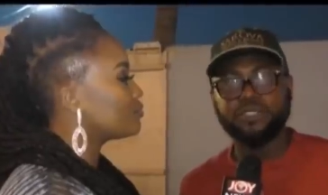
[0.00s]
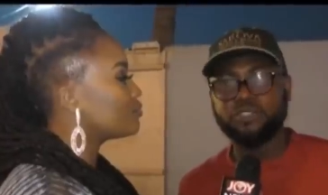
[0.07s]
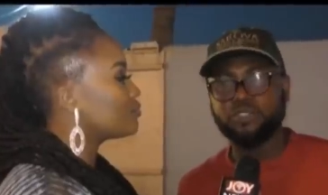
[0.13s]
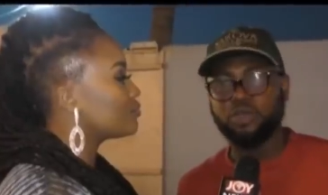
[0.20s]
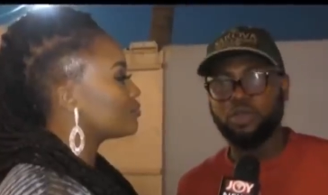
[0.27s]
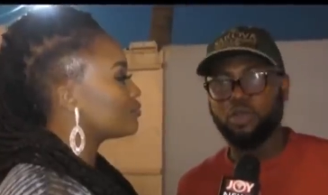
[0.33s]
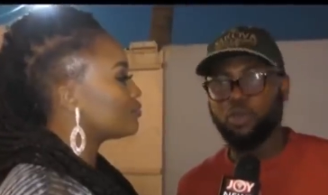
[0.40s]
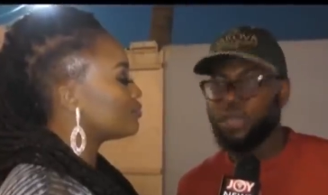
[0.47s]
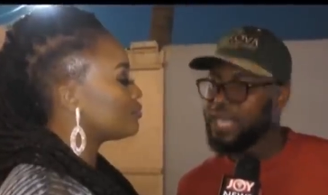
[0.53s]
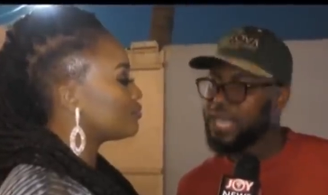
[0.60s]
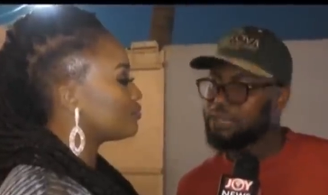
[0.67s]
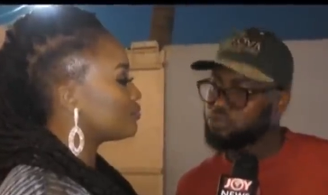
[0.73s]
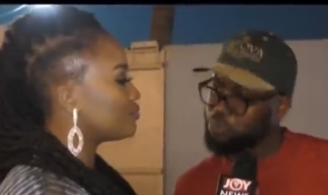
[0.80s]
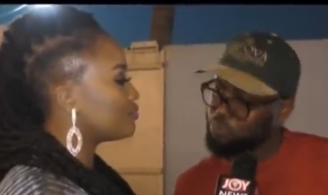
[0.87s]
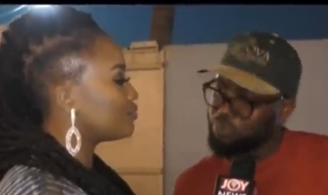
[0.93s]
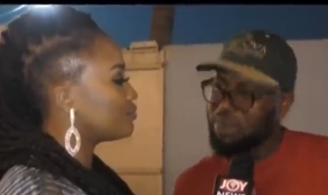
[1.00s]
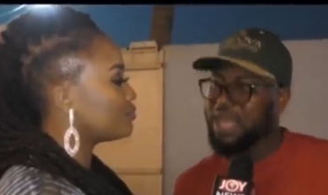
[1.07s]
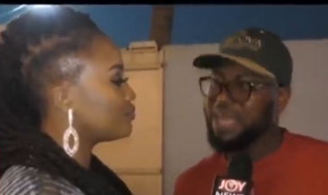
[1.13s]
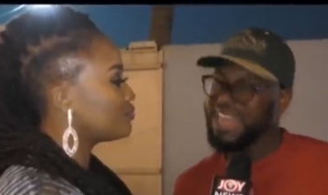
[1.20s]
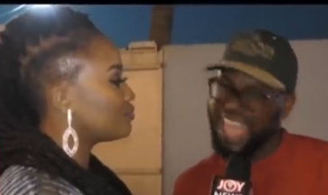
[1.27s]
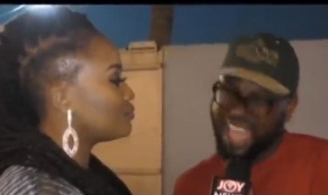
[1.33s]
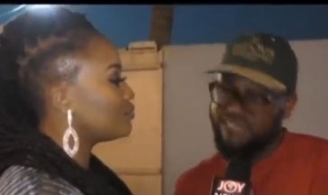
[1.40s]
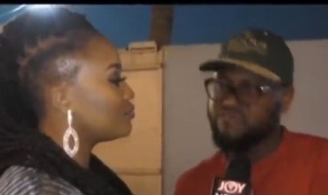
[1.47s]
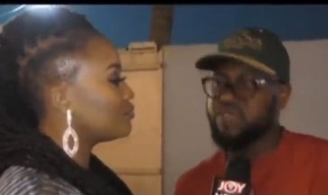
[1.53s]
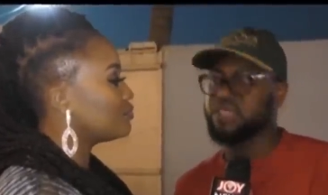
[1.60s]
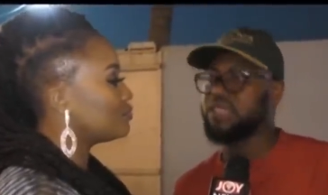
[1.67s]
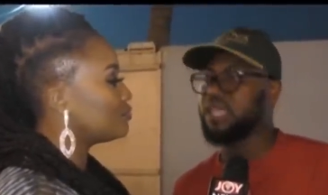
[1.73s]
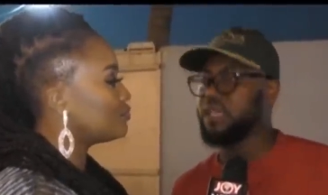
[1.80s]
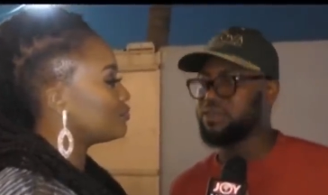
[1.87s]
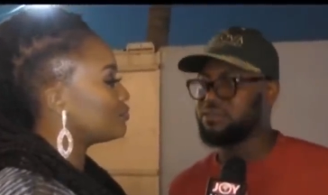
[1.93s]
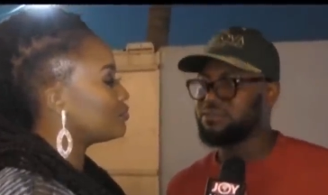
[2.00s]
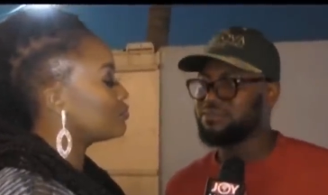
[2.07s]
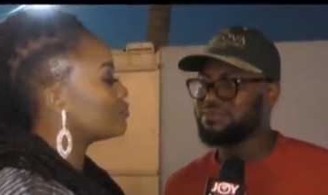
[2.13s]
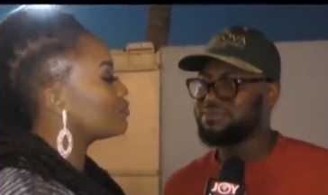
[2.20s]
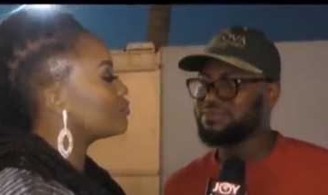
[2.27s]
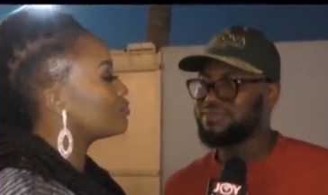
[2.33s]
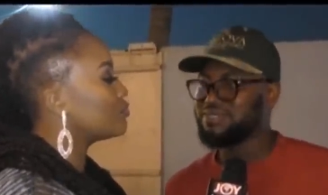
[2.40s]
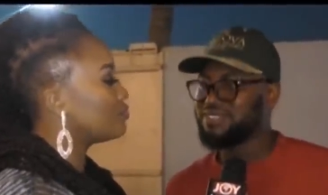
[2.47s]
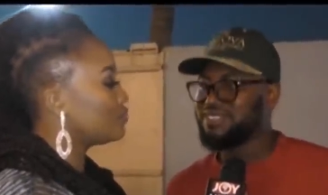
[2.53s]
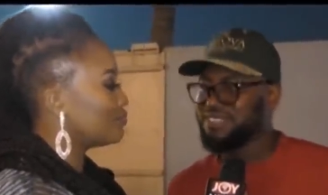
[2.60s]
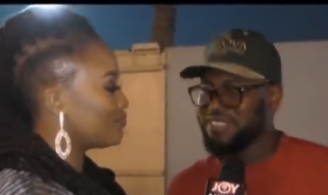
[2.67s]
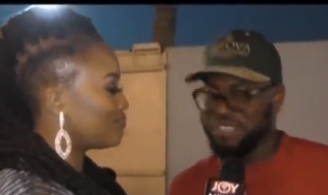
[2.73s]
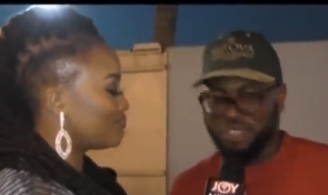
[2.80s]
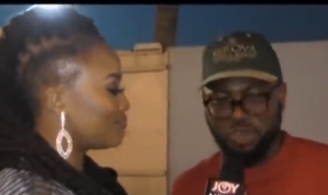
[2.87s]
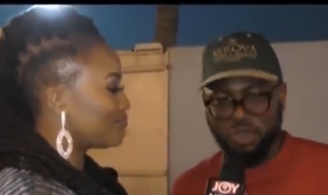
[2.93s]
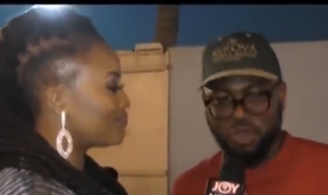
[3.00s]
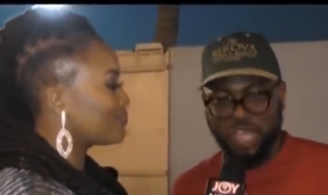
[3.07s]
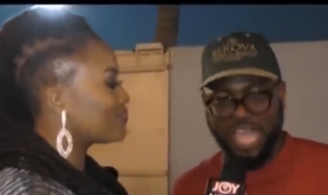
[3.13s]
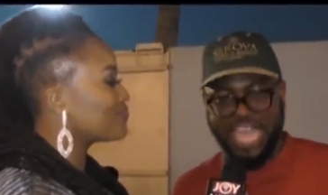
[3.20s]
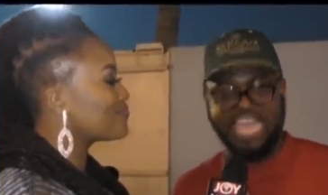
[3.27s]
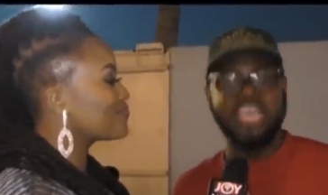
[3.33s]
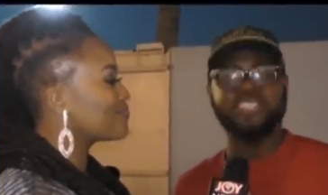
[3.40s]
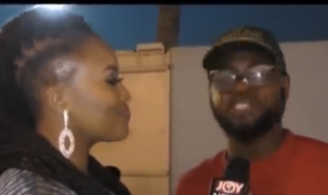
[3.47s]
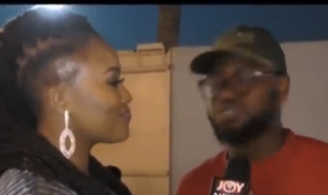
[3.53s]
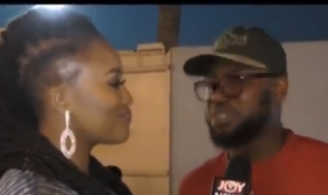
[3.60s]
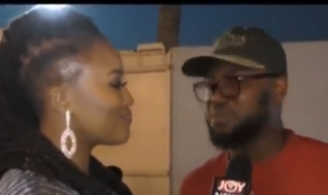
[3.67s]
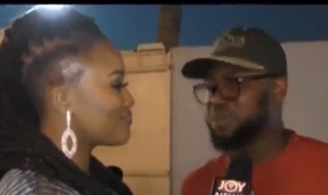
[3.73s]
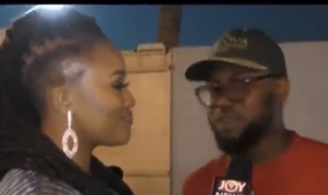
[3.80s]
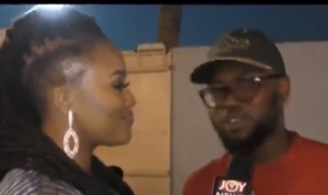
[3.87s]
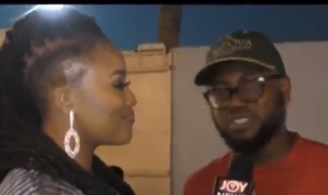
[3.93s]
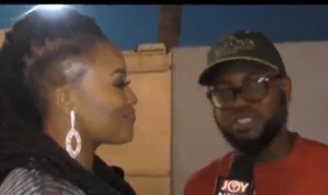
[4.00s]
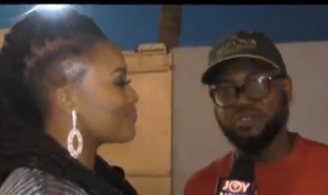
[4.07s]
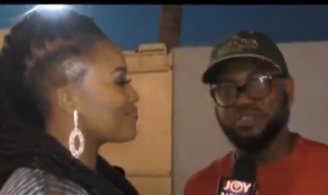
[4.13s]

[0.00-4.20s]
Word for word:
Speaker 1: So we had to plan everything. You know, her entry, because